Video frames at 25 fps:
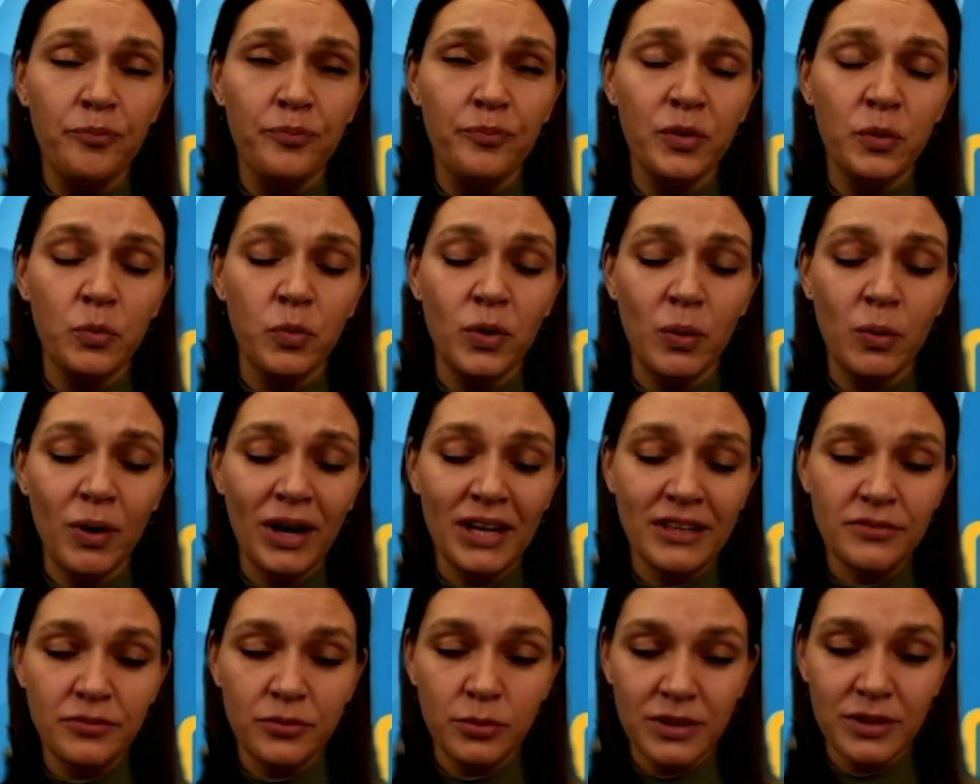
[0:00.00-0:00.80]
we
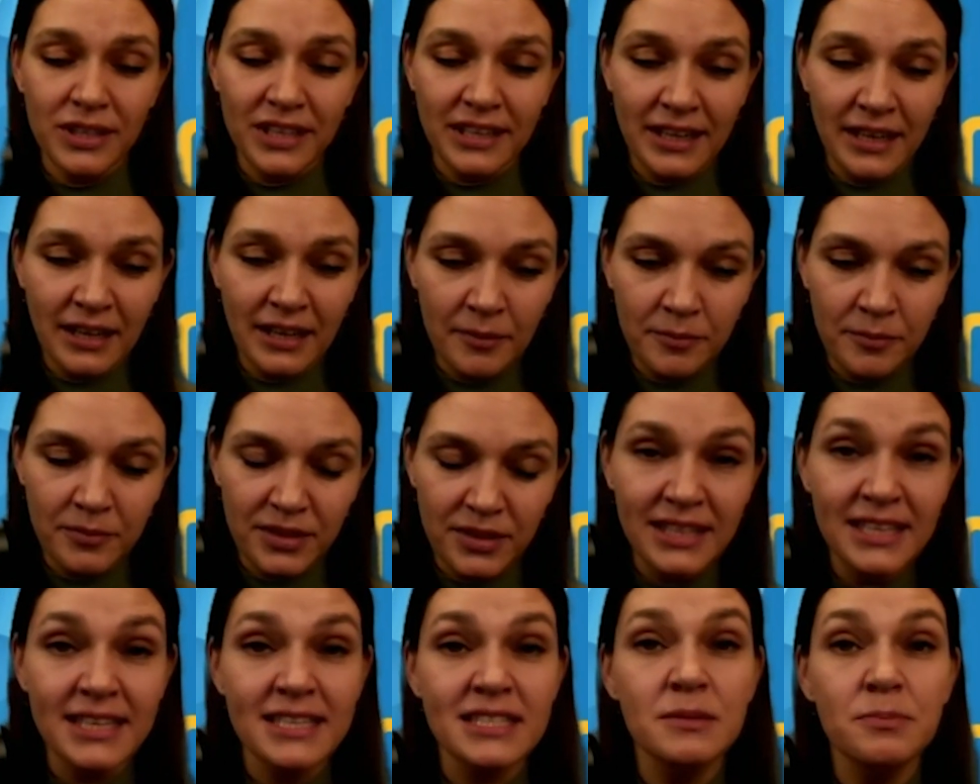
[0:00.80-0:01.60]
went through the
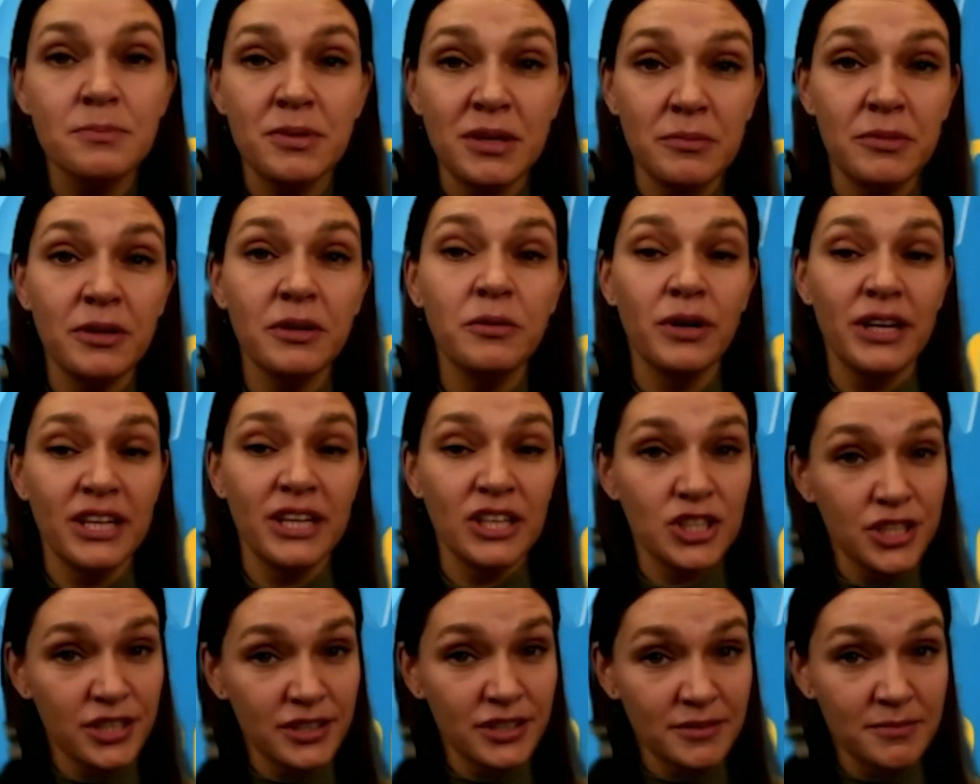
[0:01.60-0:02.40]
ESP
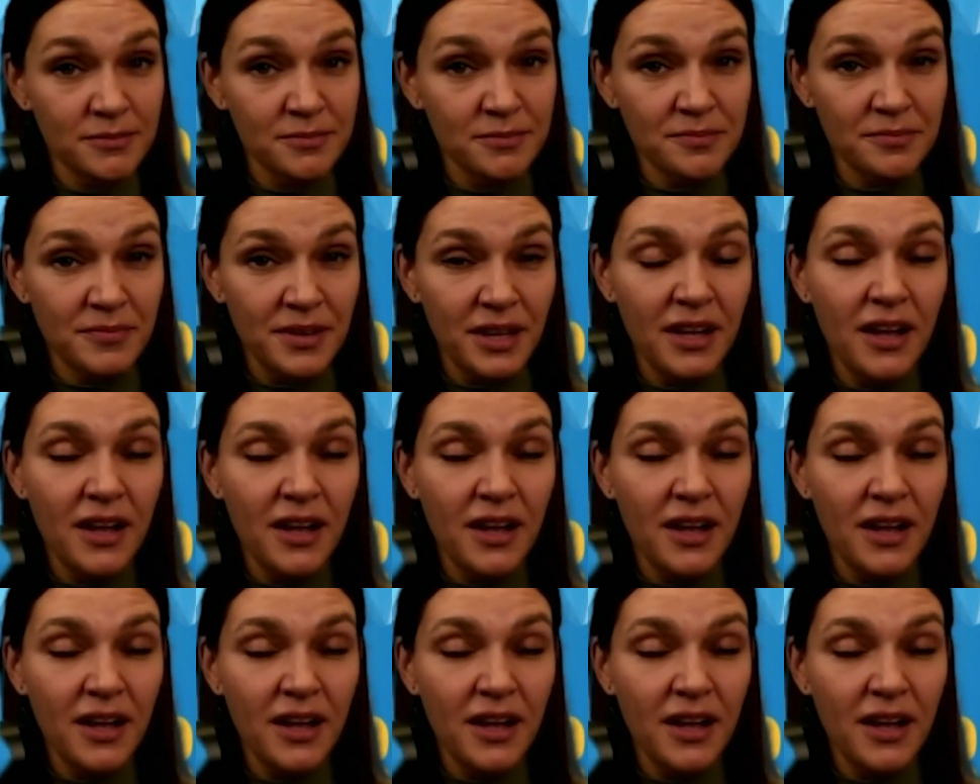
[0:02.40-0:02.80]
migration